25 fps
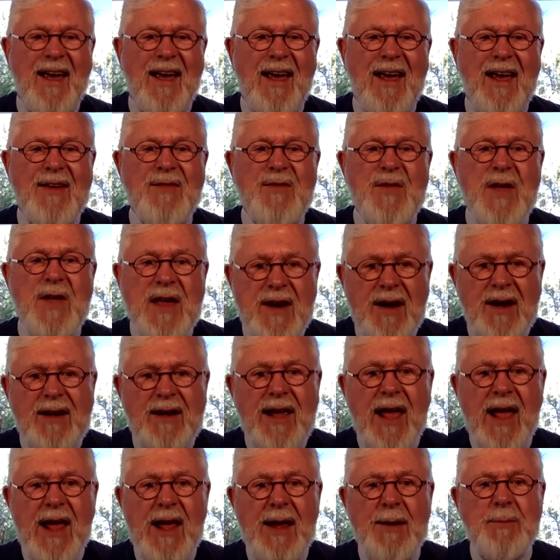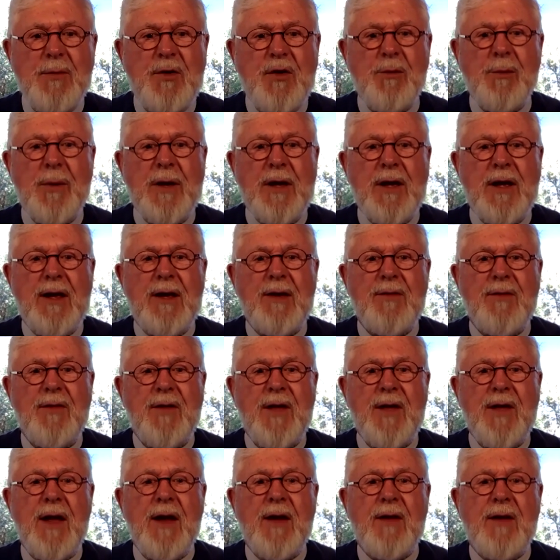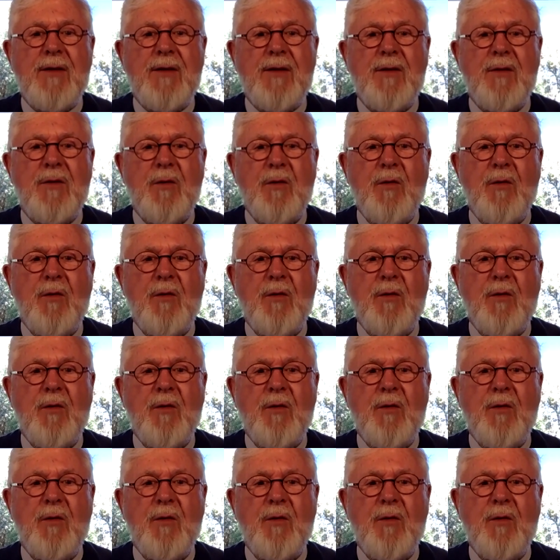And then it came to me that